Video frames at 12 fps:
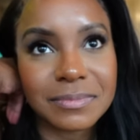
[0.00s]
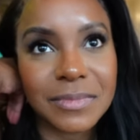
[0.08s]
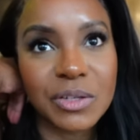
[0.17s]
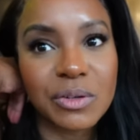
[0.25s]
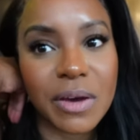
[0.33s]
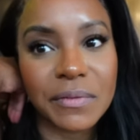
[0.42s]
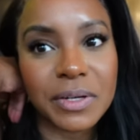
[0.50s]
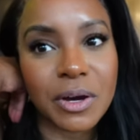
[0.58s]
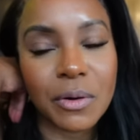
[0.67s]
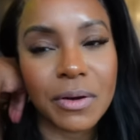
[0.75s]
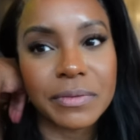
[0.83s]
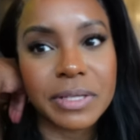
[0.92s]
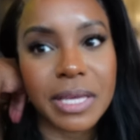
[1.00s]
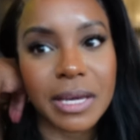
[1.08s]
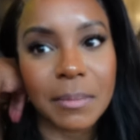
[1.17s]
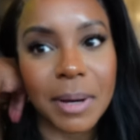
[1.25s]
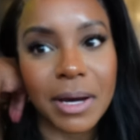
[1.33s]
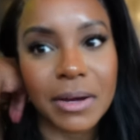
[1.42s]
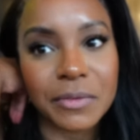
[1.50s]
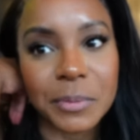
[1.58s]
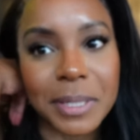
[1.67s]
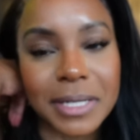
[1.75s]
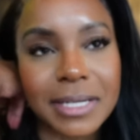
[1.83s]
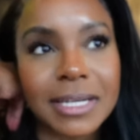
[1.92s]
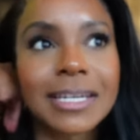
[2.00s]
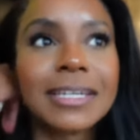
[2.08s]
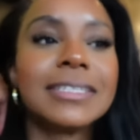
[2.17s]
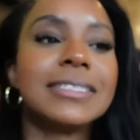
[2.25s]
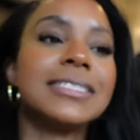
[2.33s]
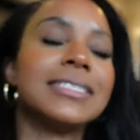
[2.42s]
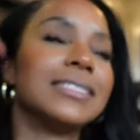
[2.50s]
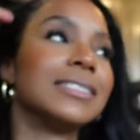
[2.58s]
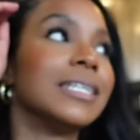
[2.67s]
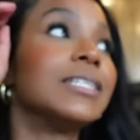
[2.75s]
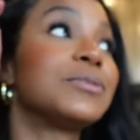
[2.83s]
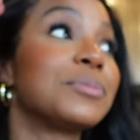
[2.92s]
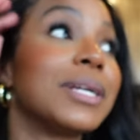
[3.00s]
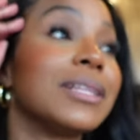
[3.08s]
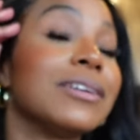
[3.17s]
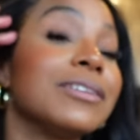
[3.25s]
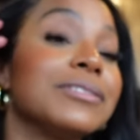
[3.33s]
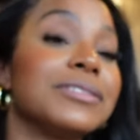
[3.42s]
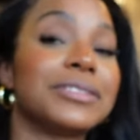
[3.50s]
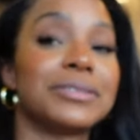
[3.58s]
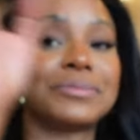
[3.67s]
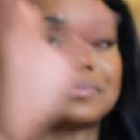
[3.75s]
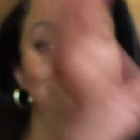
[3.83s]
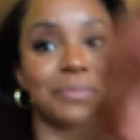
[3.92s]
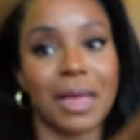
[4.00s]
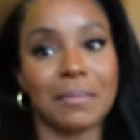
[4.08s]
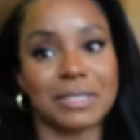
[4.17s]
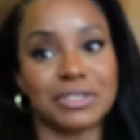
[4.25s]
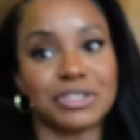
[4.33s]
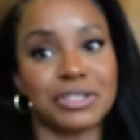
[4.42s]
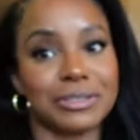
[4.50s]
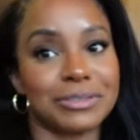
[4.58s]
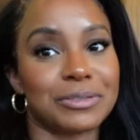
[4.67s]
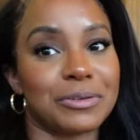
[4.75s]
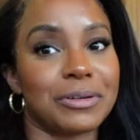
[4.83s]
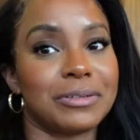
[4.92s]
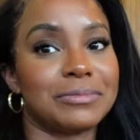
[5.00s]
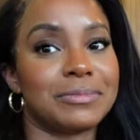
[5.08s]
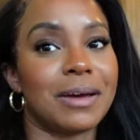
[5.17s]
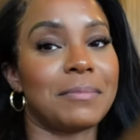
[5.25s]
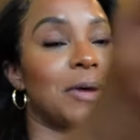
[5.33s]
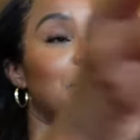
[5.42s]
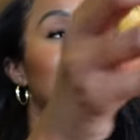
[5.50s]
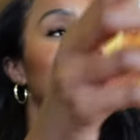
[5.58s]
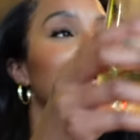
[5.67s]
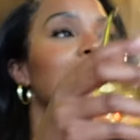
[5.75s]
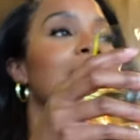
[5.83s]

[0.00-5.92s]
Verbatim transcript: You never know everything about everything. That's what I learned. Cheers, girl. Where my wine?